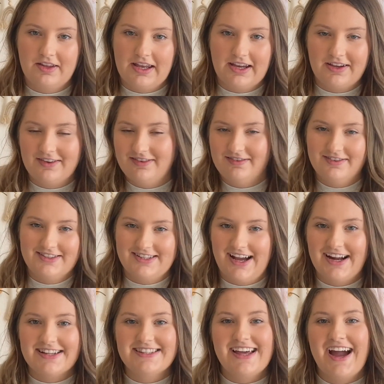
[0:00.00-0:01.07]
like who
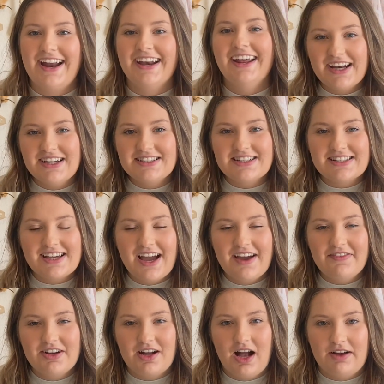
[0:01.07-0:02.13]
decides that, and it doesn't
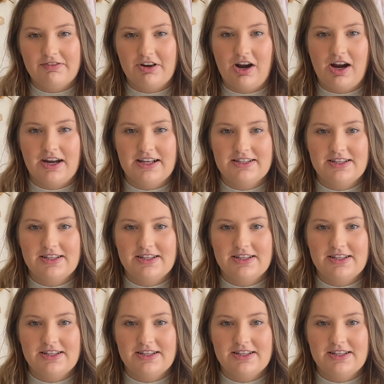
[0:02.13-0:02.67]
have a cover on it.